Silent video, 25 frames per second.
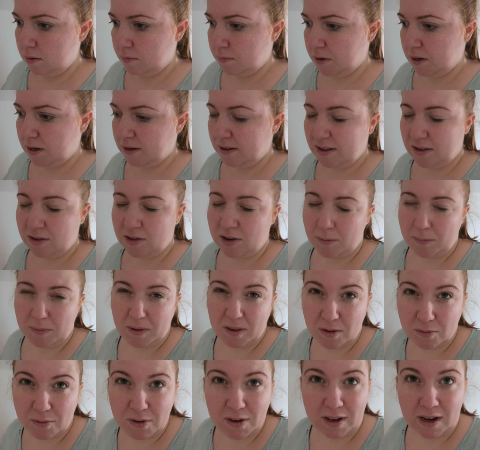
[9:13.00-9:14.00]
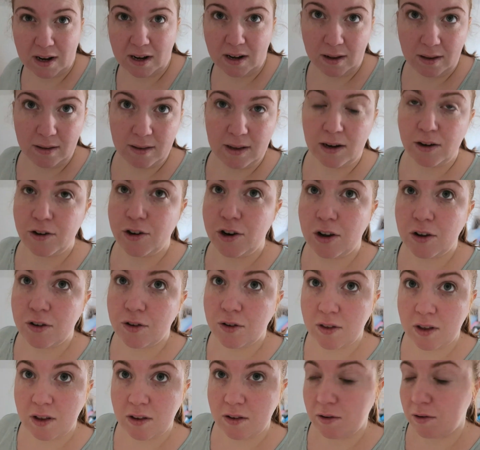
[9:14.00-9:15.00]
I say the dump, it's a recycling centre.
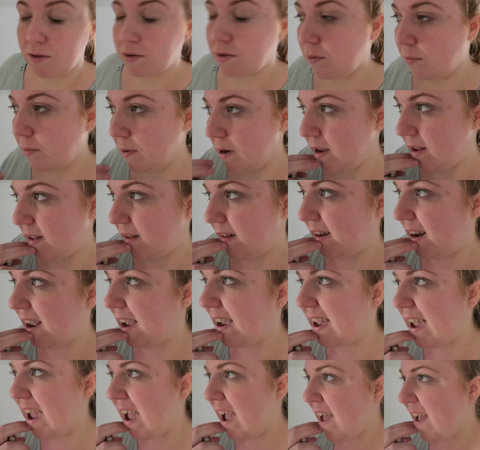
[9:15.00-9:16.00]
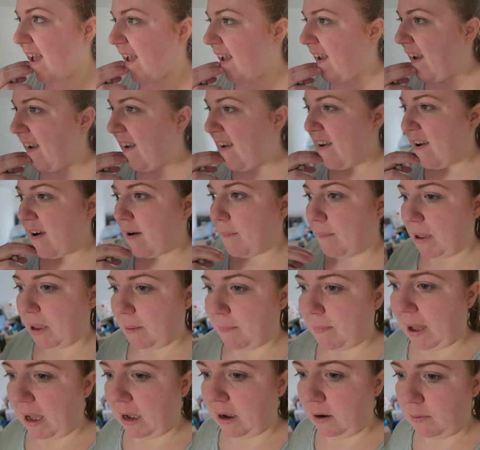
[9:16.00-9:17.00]
So there's also places like a
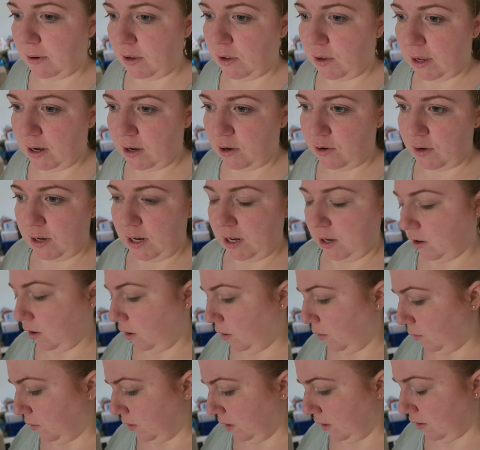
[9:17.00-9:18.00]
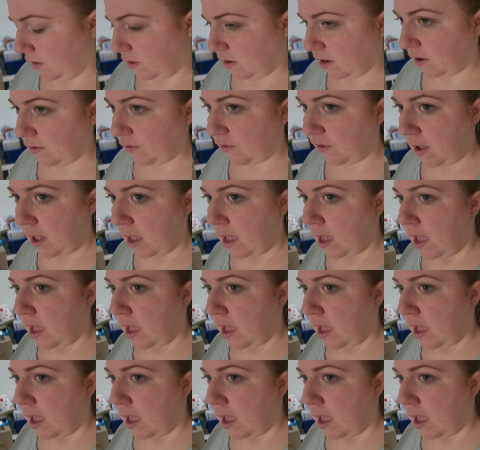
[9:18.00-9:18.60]
big bank where you can donate clothes and stuff.